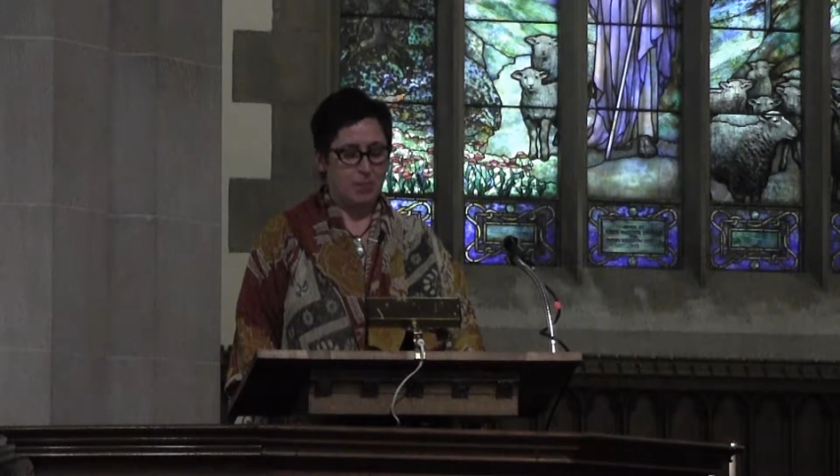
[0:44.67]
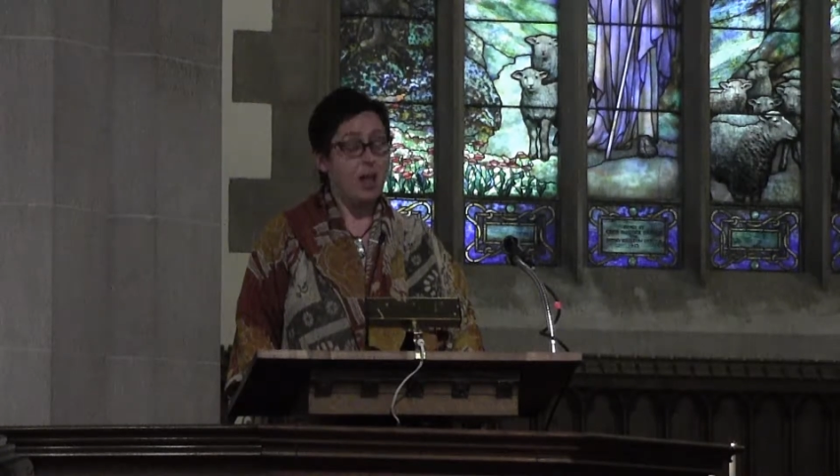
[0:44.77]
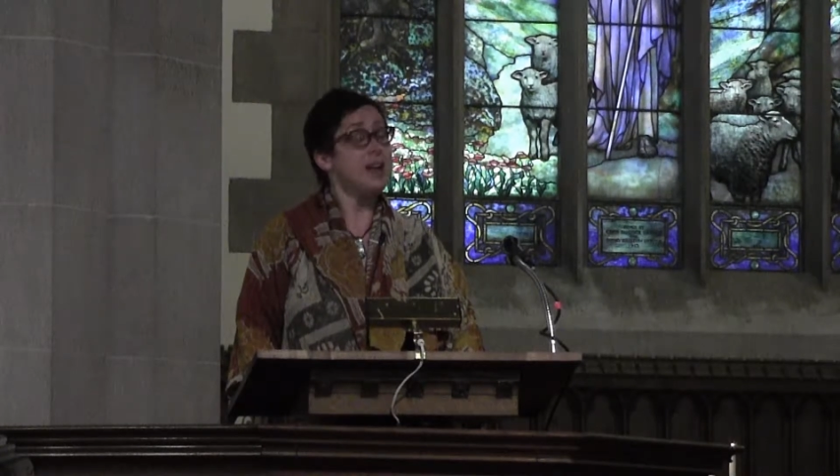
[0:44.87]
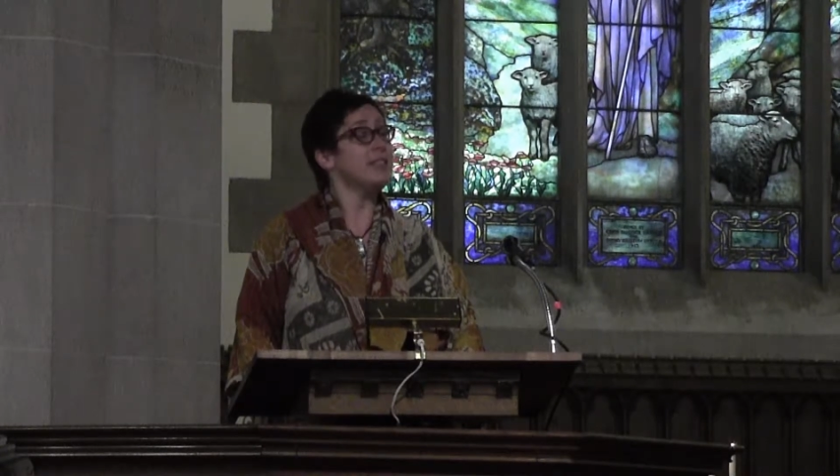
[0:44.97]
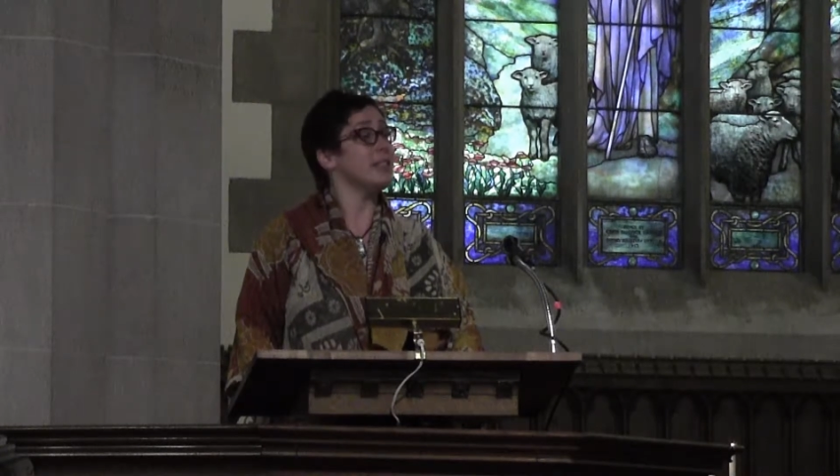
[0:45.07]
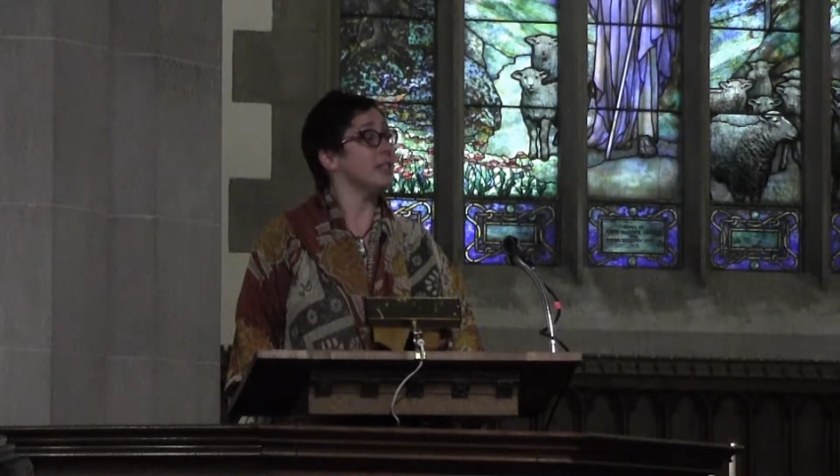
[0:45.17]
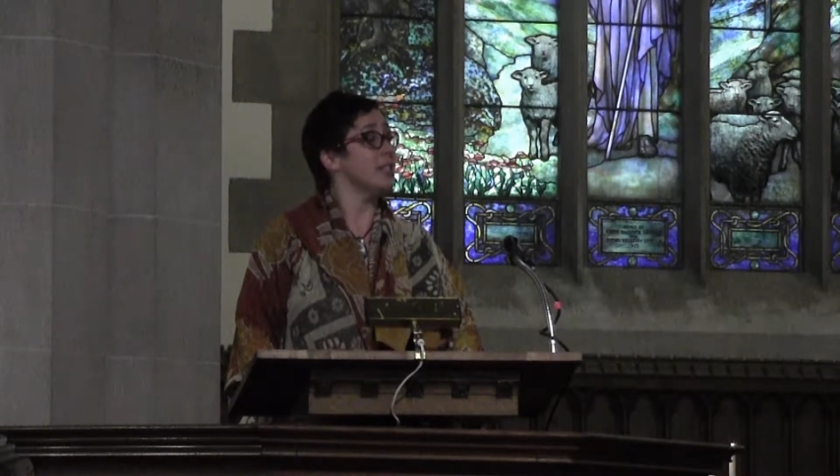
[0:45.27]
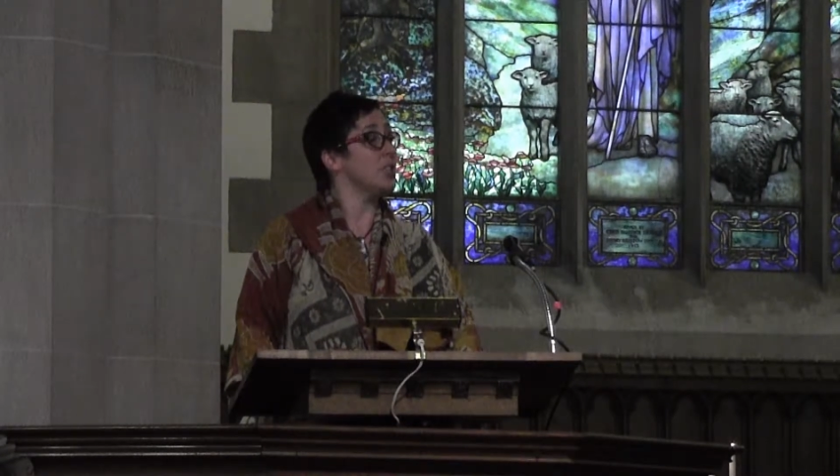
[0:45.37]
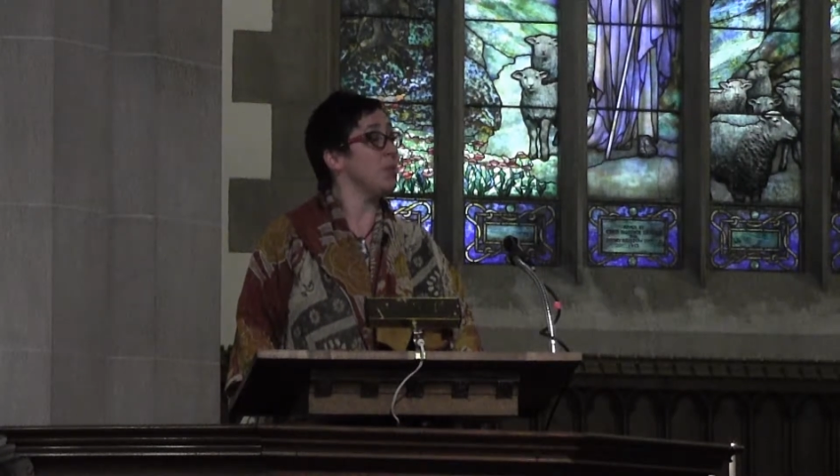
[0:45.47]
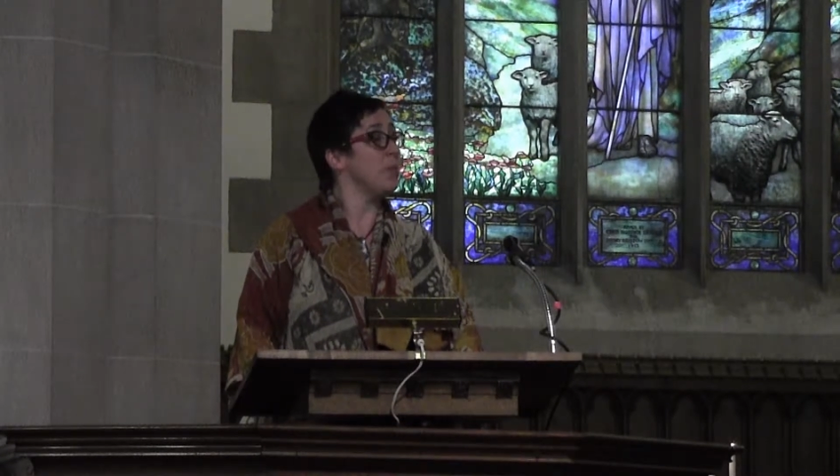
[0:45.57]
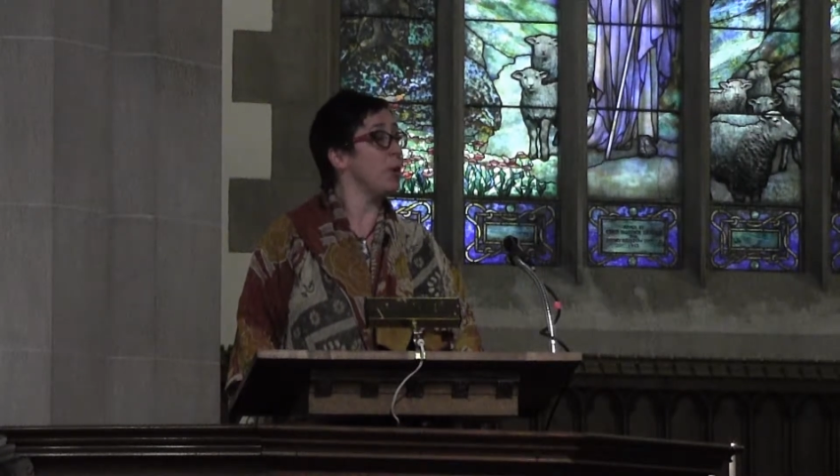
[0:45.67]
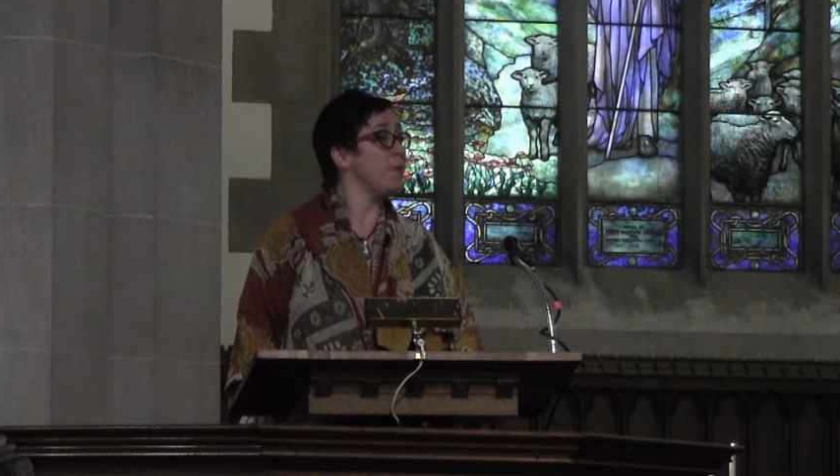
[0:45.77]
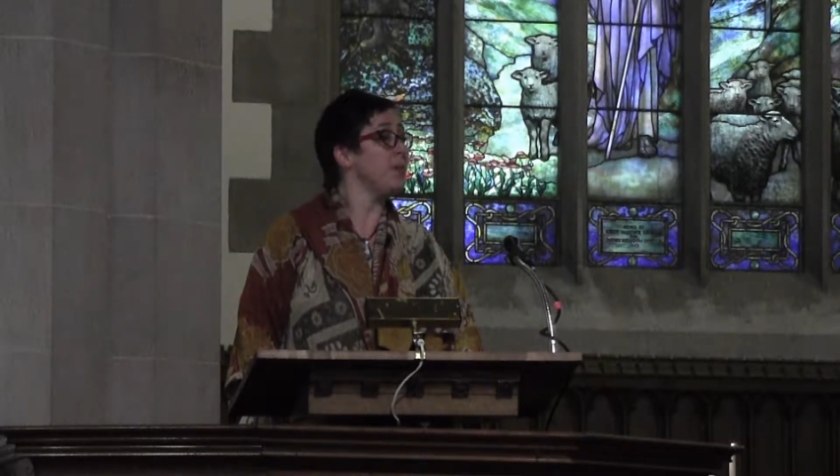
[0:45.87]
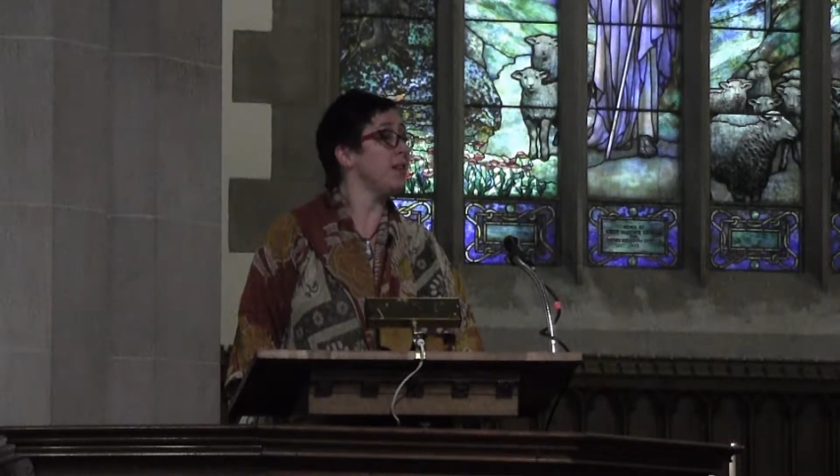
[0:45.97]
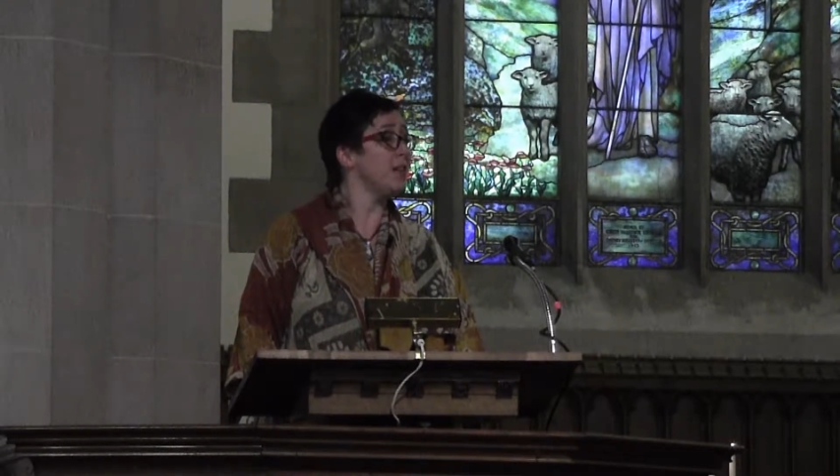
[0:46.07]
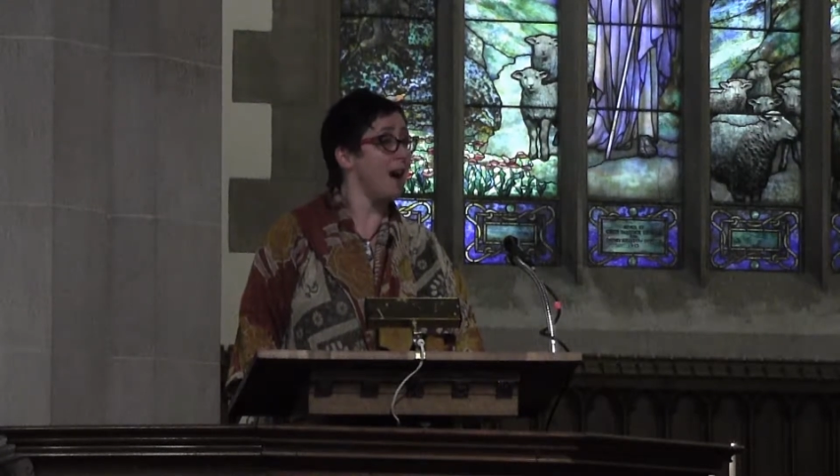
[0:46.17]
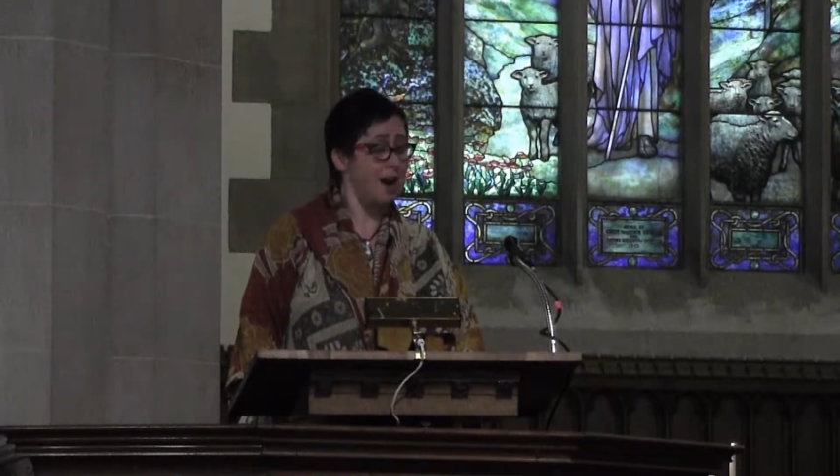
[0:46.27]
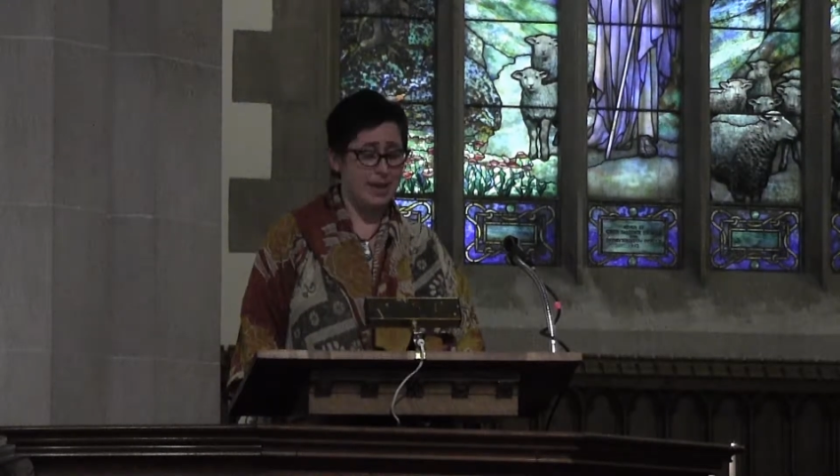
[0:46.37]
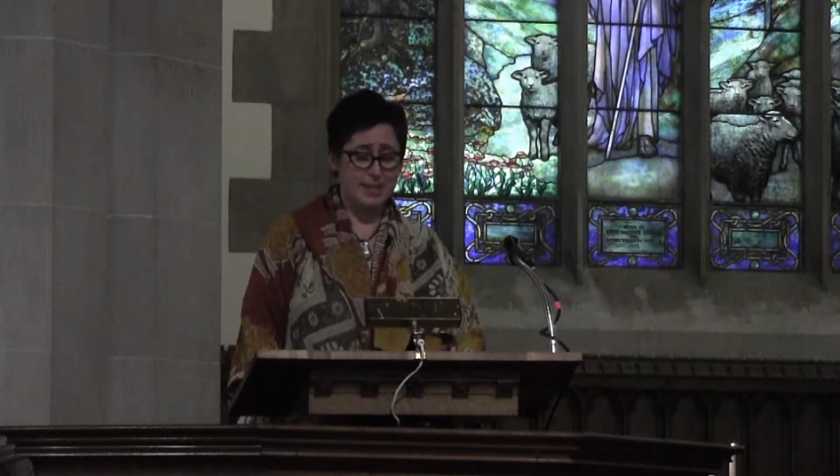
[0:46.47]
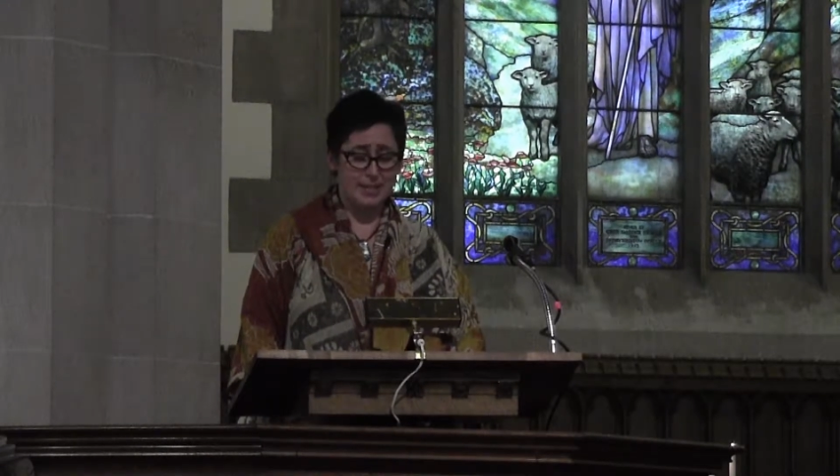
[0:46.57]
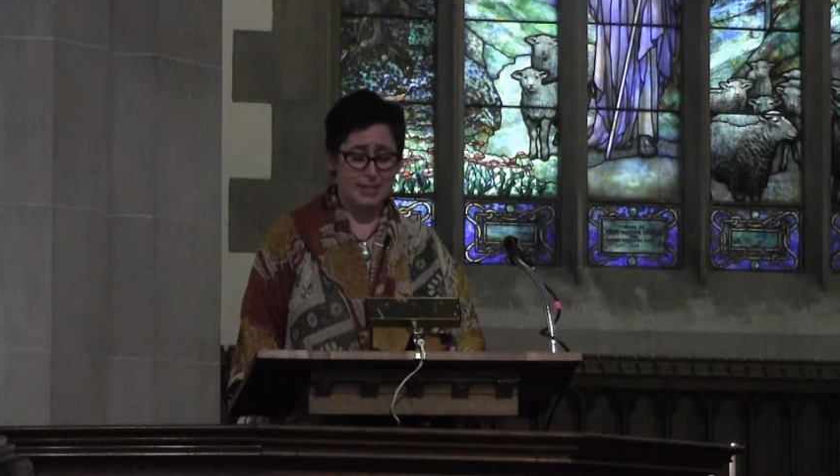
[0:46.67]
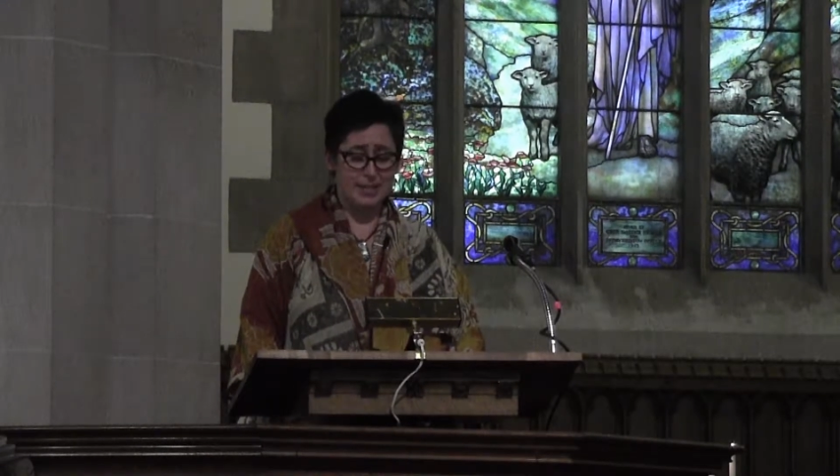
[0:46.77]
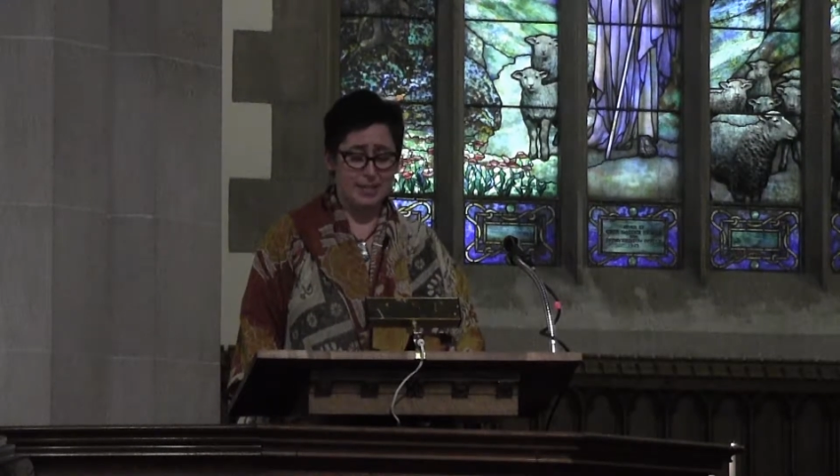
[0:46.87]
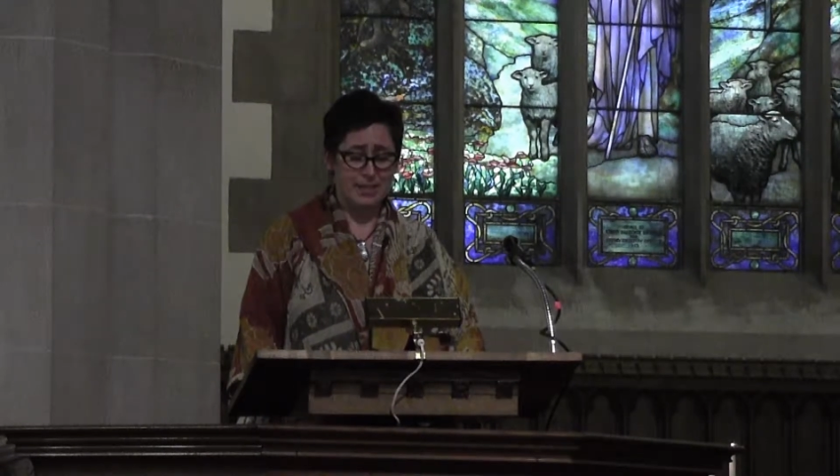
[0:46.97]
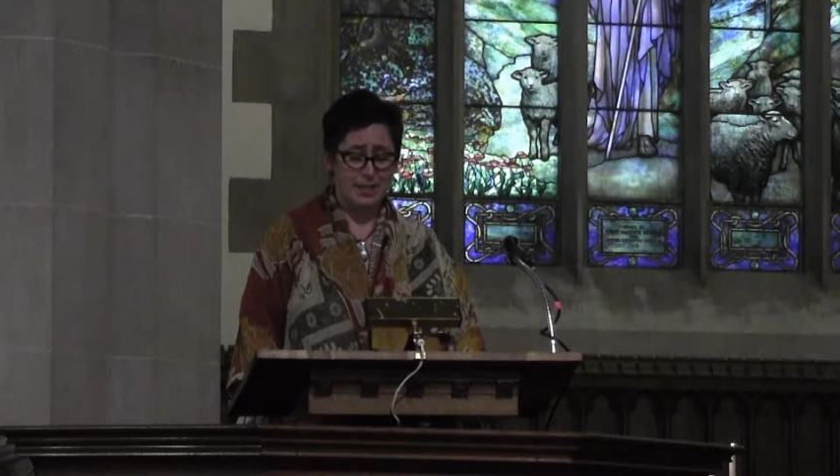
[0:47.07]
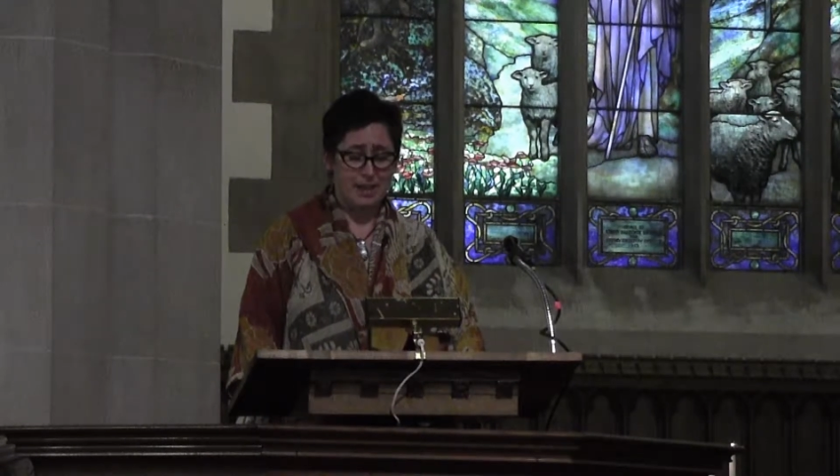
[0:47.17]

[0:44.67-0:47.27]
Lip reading: Plus, to be perfectly honest,